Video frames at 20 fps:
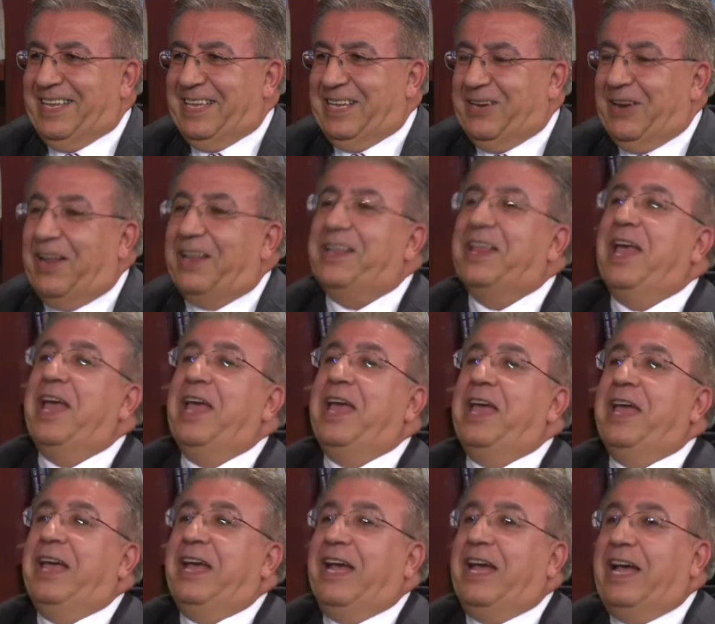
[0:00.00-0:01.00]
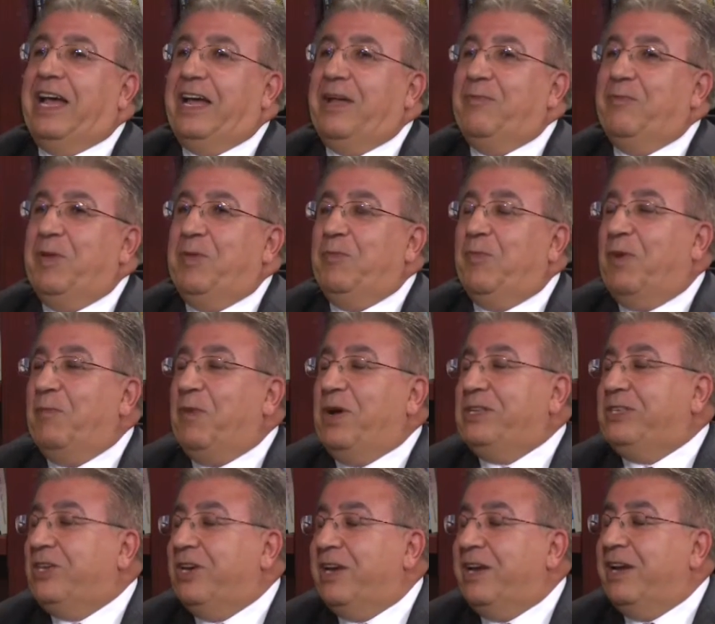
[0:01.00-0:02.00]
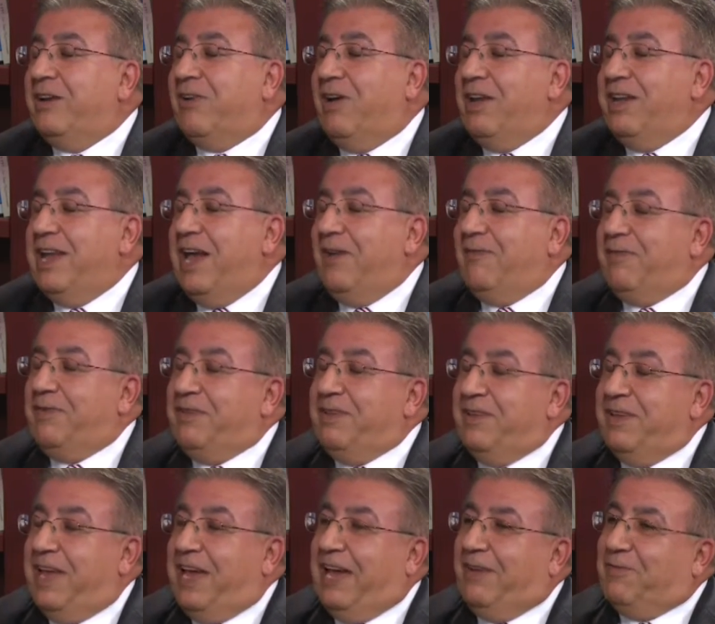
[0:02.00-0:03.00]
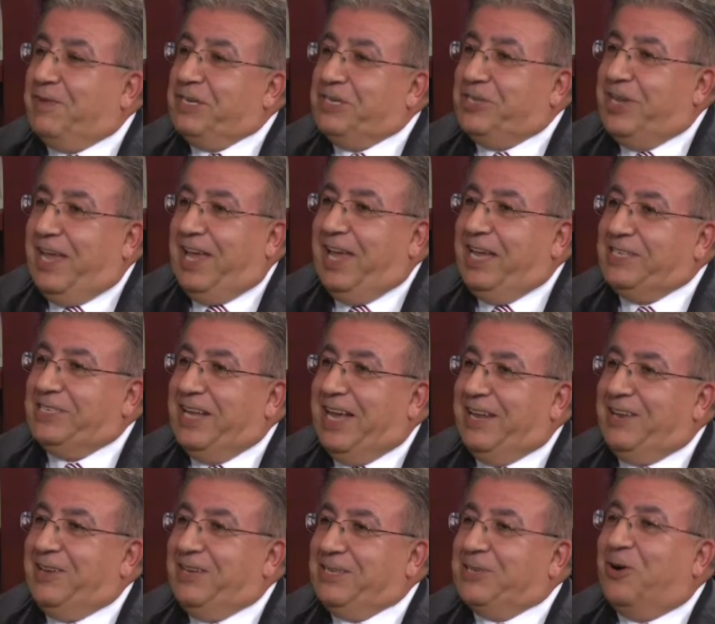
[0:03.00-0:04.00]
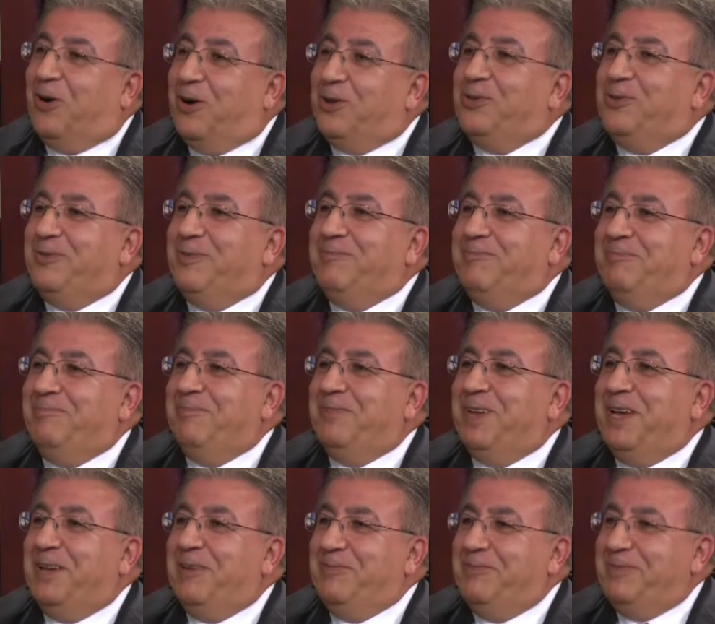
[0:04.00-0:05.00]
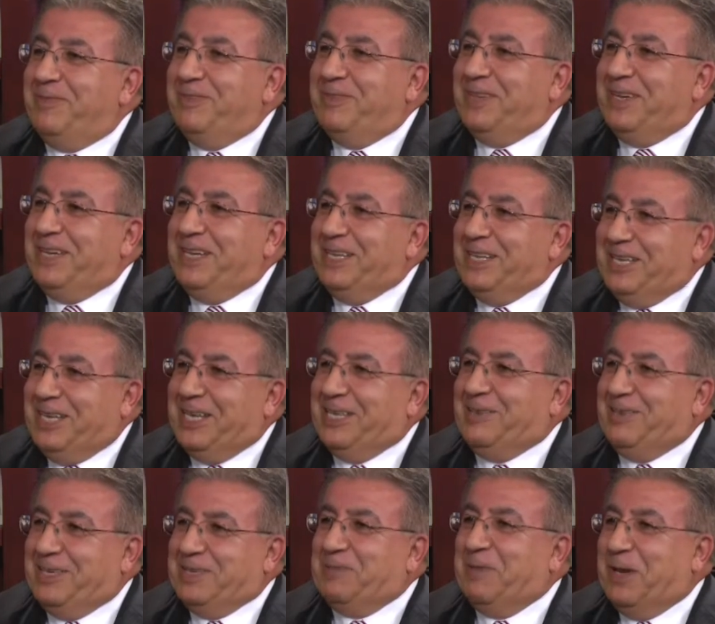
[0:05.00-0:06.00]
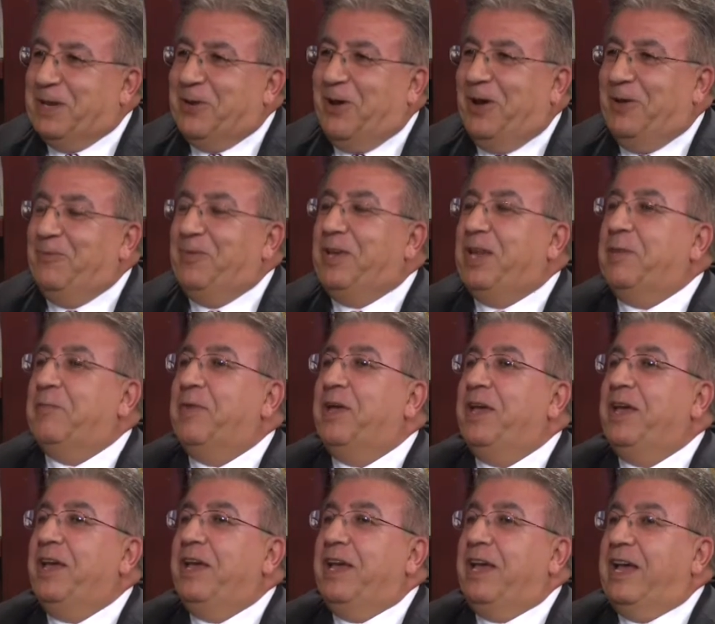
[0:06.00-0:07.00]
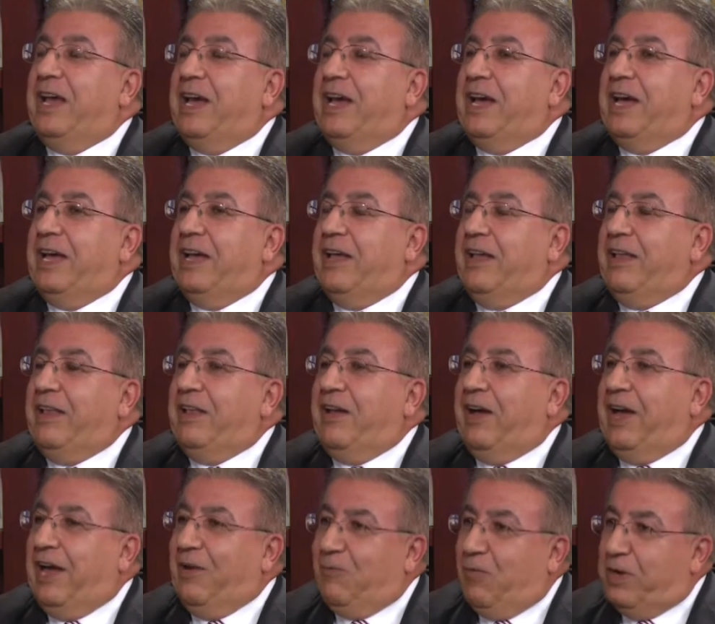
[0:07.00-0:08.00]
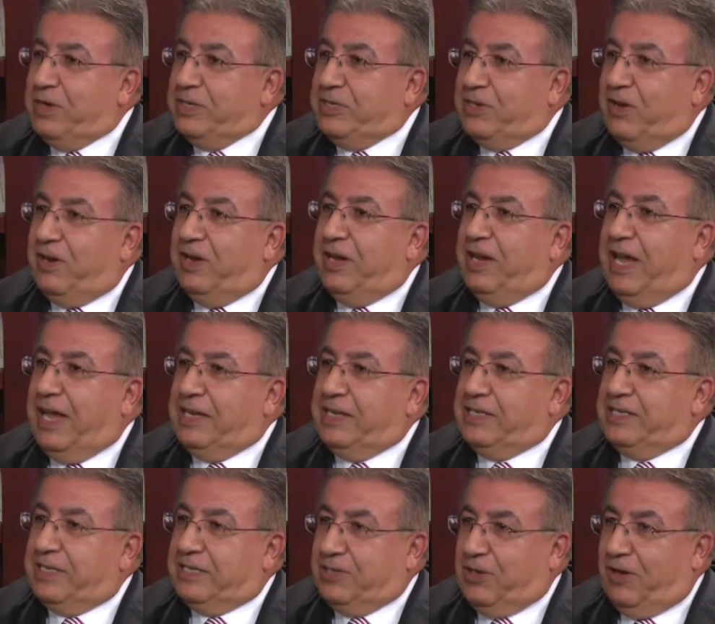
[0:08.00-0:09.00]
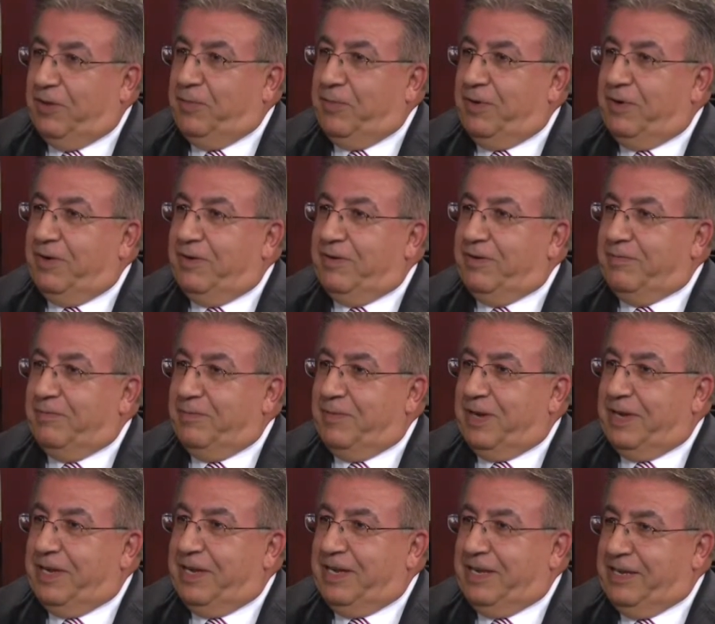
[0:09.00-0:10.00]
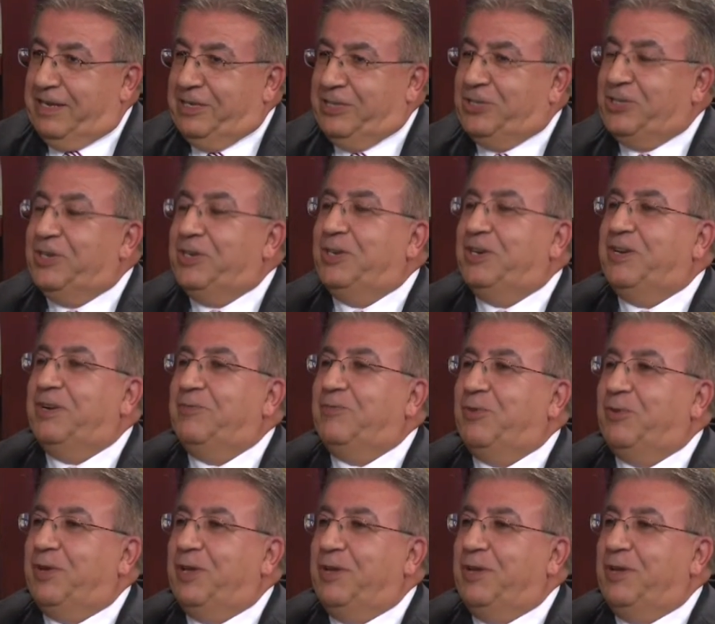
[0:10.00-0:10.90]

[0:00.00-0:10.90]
Right. My children right now have reached the age that it's hard to spend time with them. I have one son that is a cyber engineer working